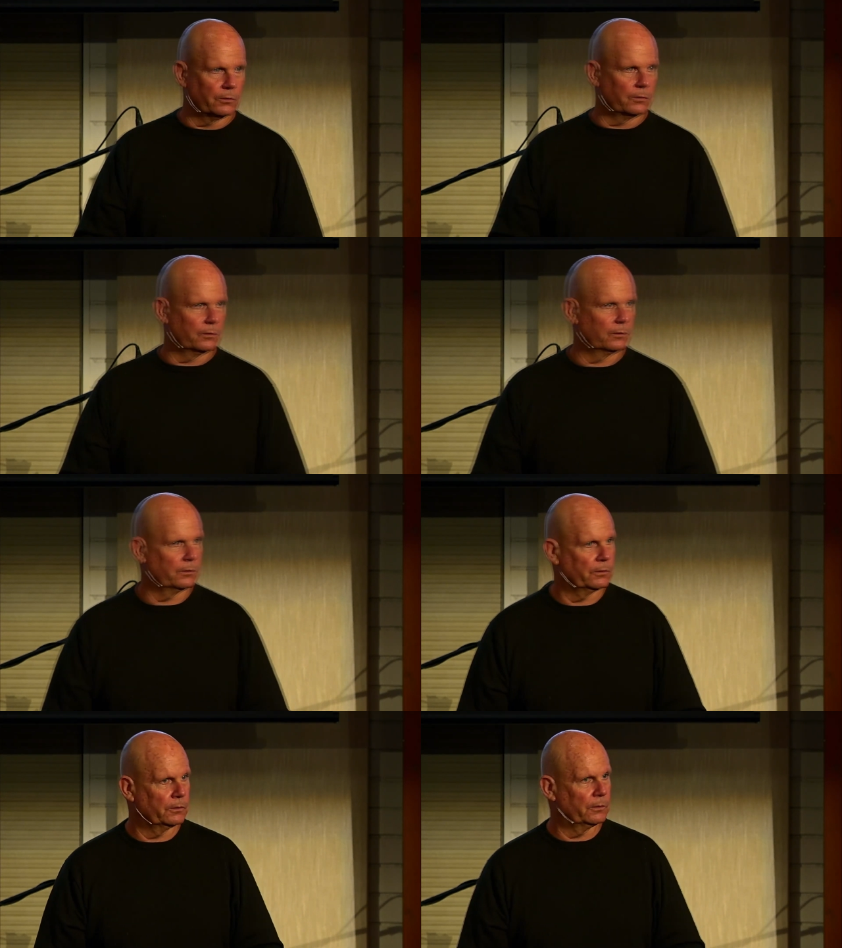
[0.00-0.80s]

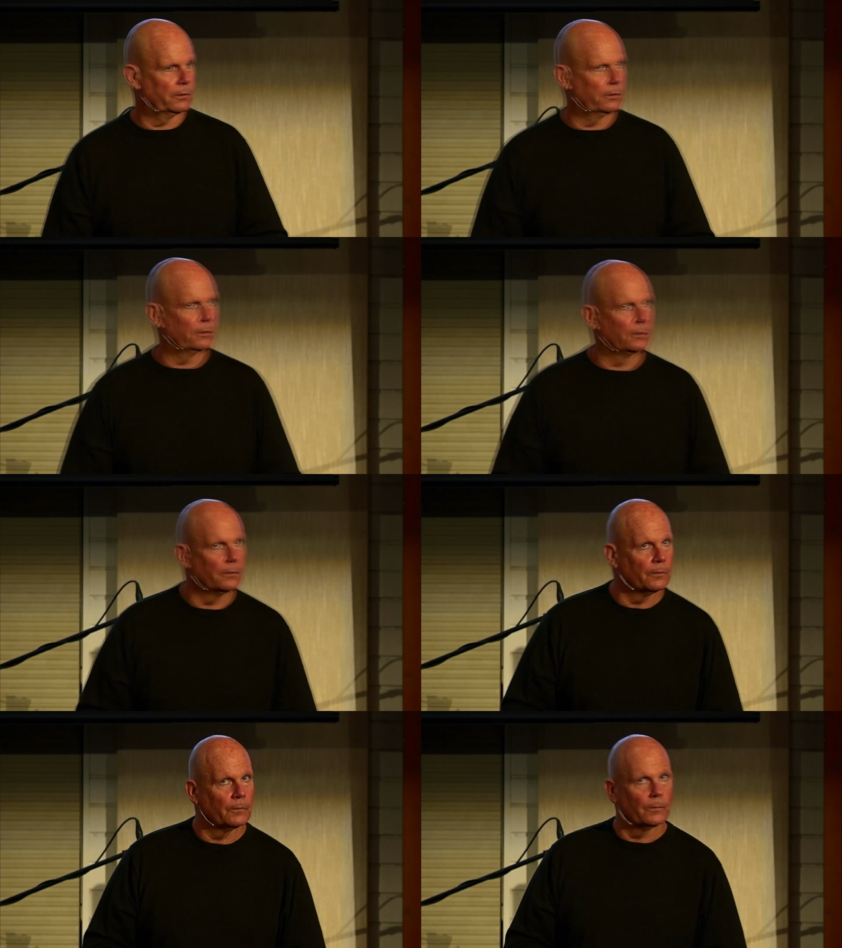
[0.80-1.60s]

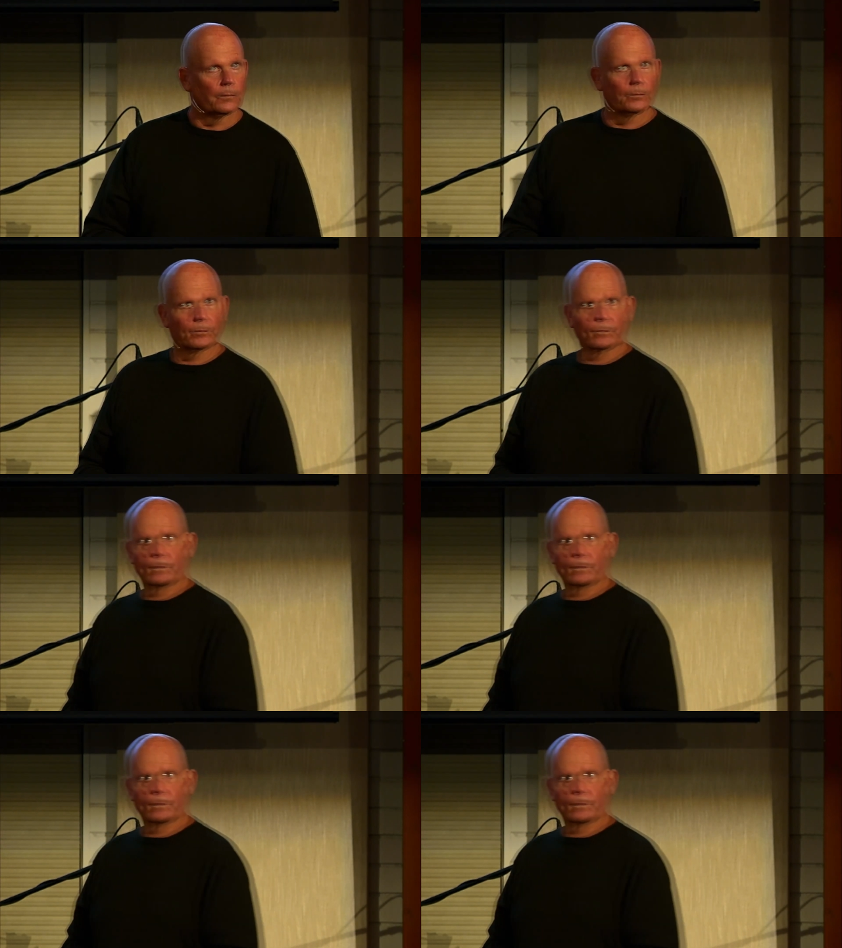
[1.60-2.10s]
(no one is talking)